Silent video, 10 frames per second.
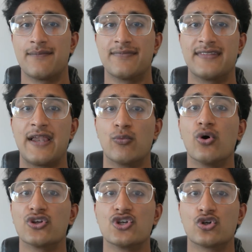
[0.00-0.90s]
then
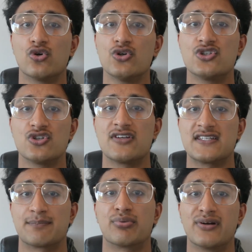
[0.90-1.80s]
what you could do is
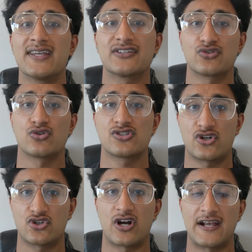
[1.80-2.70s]
pre-exhaust your
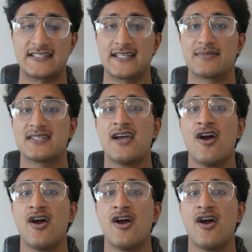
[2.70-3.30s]
triceps